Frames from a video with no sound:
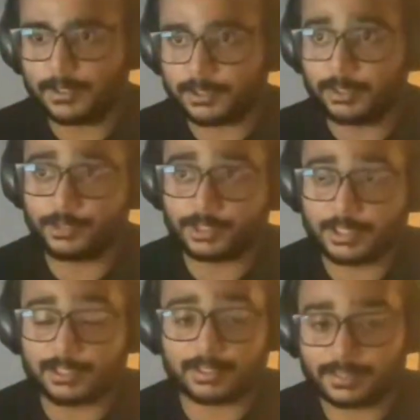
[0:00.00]

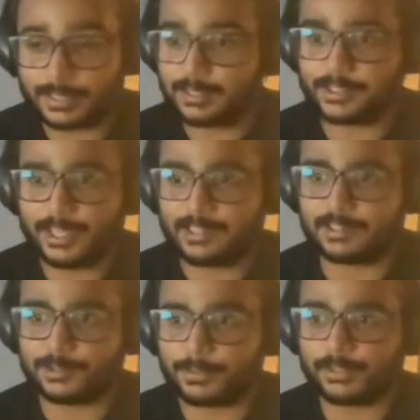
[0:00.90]
solution, it's still a
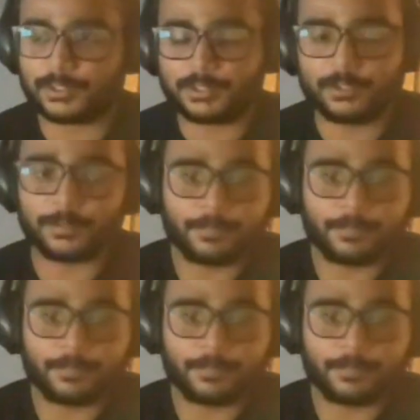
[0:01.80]
challenge because